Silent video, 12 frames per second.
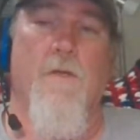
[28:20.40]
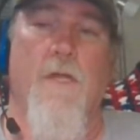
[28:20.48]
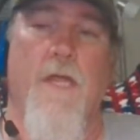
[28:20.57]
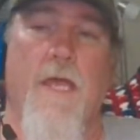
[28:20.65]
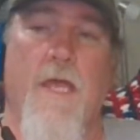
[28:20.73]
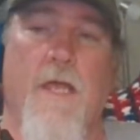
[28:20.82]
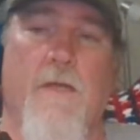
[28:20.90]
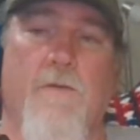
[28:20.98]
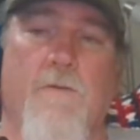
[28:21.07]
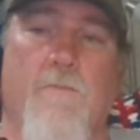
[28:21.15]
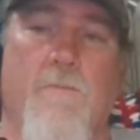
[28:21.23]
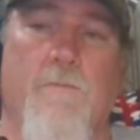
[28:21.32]

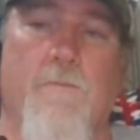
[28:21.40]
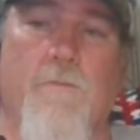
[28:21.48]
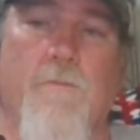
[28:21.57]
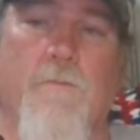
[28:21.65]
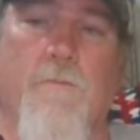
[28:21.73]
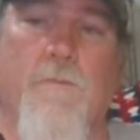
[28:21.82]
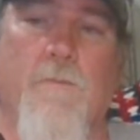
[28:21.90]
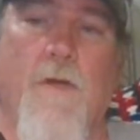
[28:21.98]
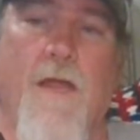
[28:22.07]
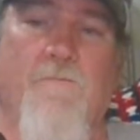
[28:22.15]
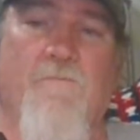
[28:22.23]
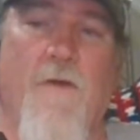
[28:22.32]
And
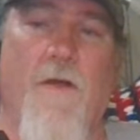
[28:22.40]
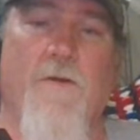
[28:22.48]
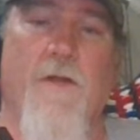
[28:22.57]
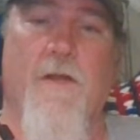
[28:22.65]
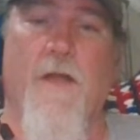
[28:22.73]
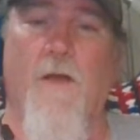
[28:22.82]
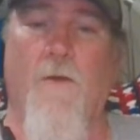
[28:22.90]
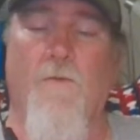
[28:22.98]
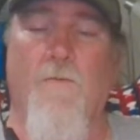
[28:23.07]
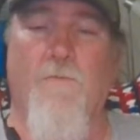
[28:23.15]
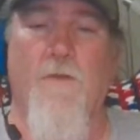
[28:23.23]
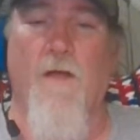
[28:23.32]
I found an
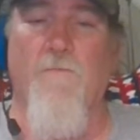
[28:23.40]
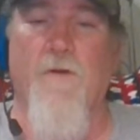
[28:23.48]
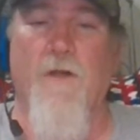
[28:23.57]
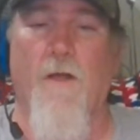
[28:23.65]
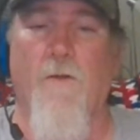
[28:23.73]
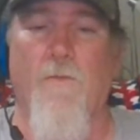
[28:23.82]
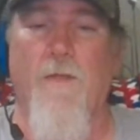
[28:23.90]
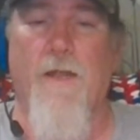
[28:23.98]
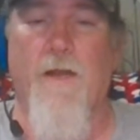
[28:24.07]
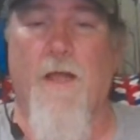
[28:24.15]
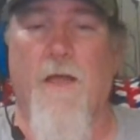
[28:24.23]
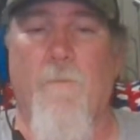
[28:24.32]
covered
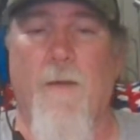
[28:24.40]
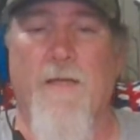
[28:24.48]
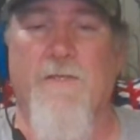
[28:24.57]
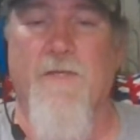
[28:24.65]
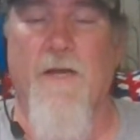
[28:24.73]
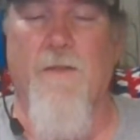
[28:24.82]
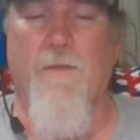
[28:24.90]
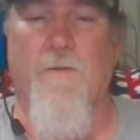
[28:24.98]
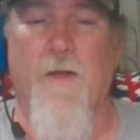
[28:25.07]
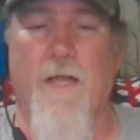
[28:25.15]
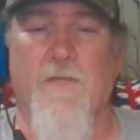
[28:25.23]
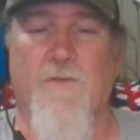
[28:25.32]
outlet on my side of the
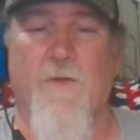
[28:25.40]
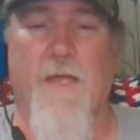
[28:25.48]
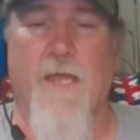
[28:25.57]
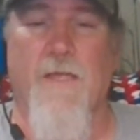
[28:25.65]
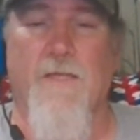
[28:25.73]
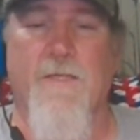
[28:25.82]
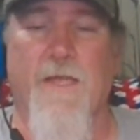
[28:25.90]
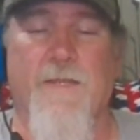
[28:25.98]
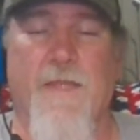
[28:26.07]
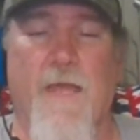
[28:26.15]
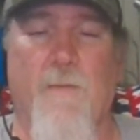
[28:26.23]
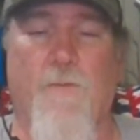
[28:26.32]
garage, so I got to
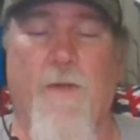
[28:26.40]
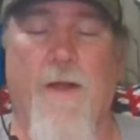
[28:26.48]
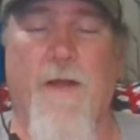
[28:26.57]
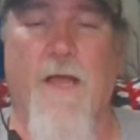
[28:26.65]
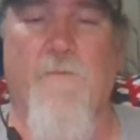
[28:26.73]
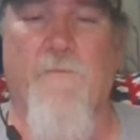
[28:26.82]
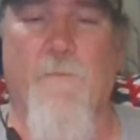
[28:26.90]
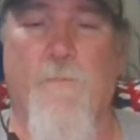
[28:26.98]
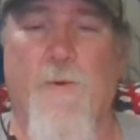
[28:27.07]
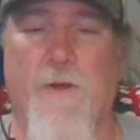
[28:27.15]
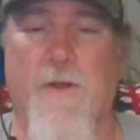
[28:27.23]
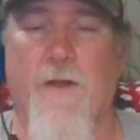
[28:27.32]
take that plate off and
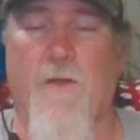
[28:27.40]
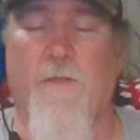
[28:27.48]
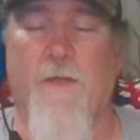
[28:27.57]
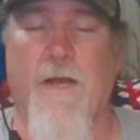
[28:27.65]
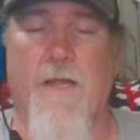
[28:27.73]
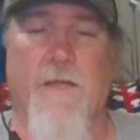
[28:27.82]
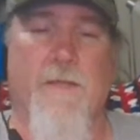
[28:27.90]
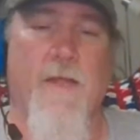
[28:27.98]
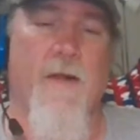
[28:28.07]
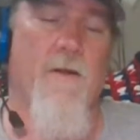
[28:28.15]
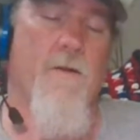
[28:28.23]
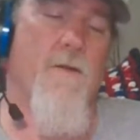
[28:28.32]
put an outlet in
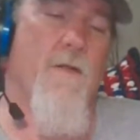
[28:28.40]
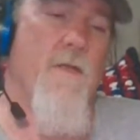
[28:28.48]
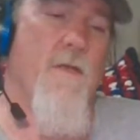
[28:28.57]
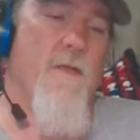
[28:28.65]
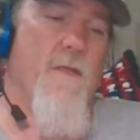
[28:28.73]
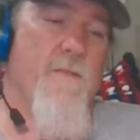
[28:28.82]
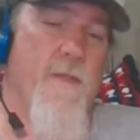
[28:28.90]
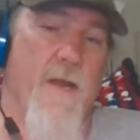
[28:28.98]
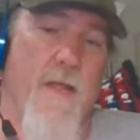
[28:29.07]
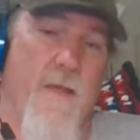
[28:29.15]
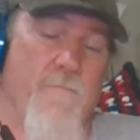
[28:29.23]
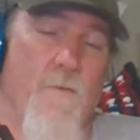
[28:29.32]
there. Then
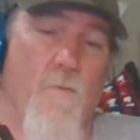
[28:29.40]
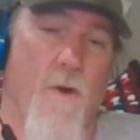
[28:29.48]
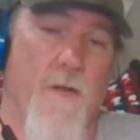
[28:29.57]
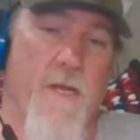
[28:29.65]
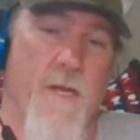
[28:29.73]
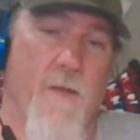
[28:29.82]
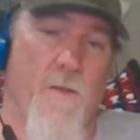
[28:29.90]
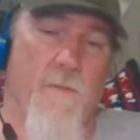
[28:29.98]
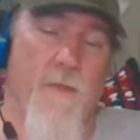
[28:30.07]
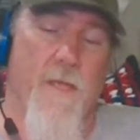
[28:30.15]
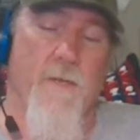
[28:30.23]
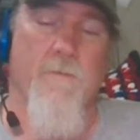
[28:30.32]
I have a working
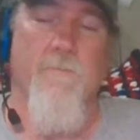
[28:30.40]
outlet.